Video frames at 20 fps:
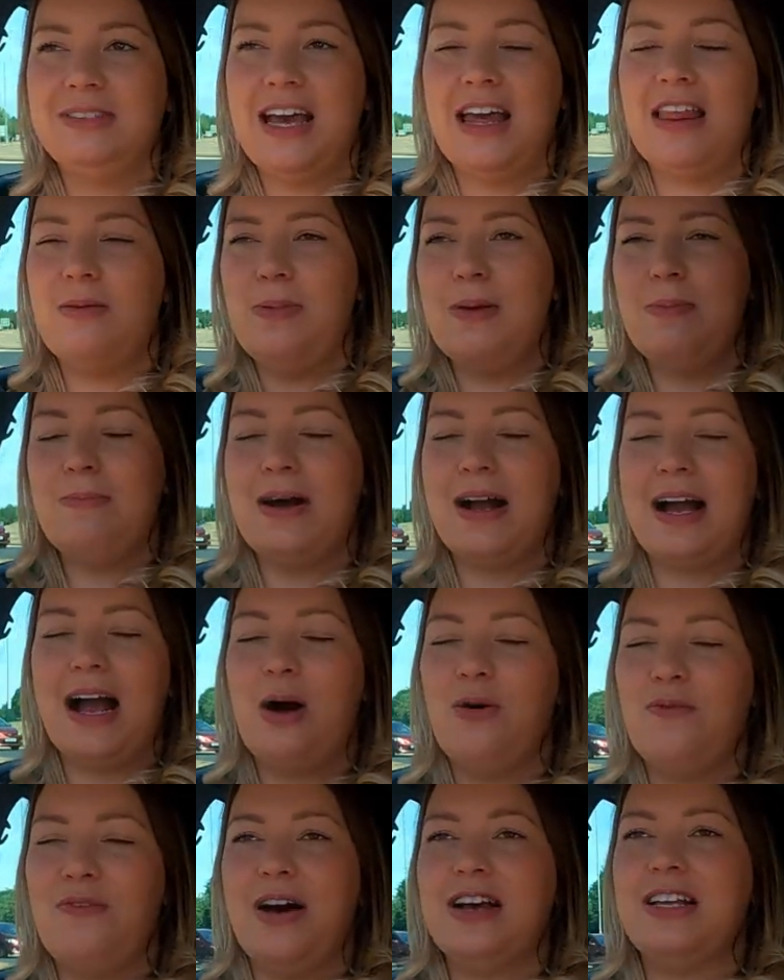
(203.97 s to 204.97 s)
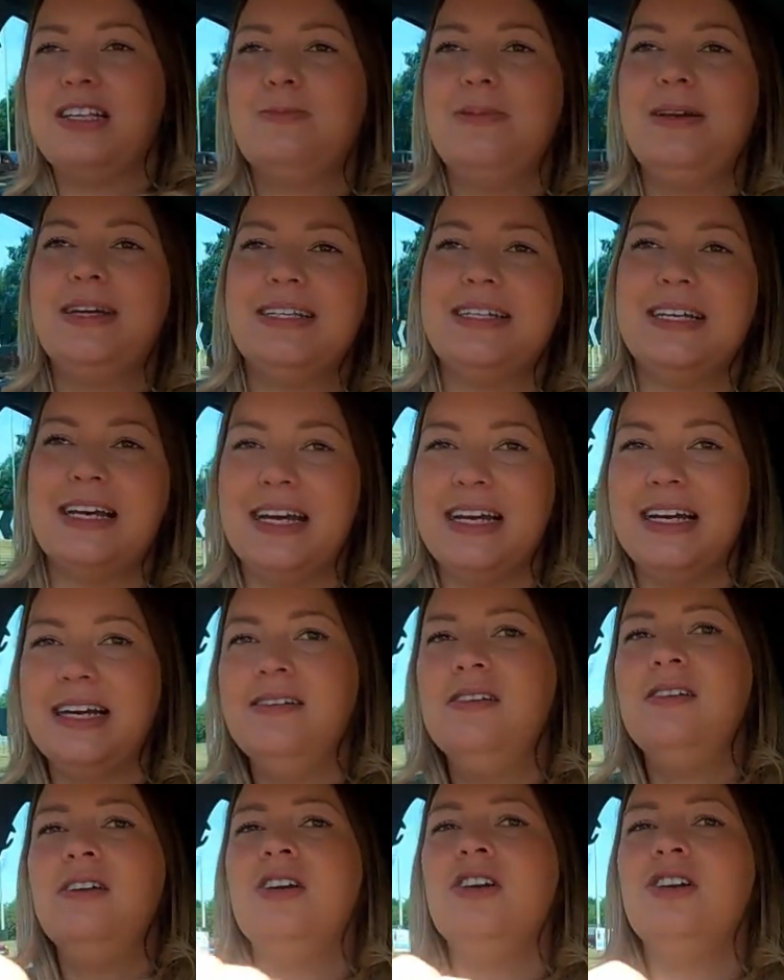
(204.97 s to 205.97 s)
get the bin bag out without it
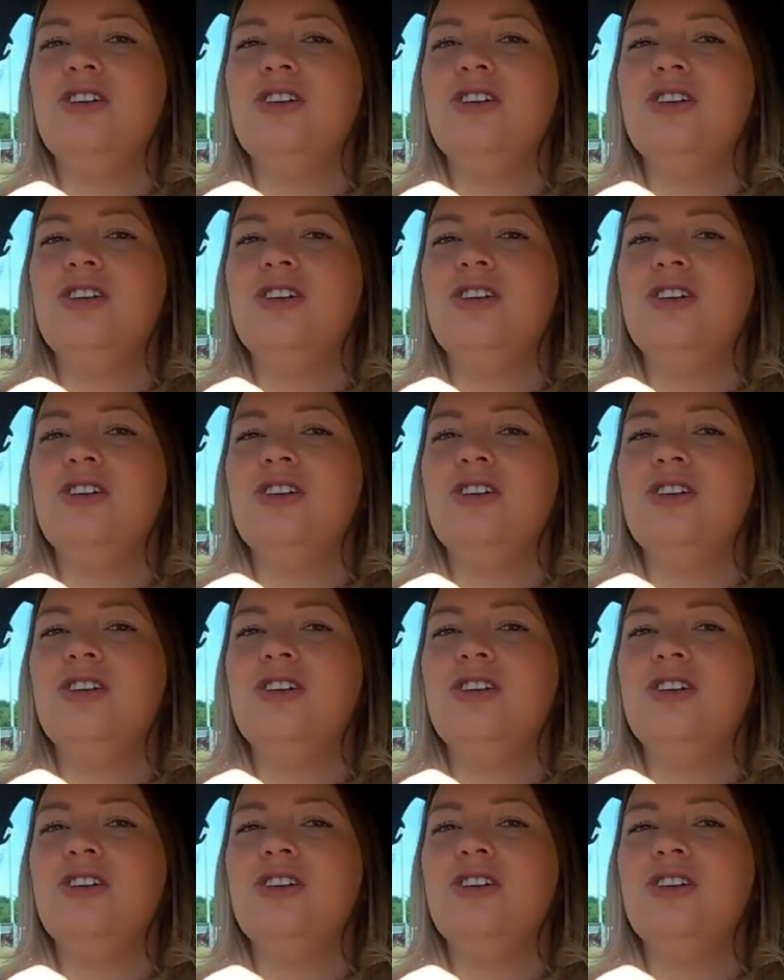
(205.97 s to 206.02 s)
splitting,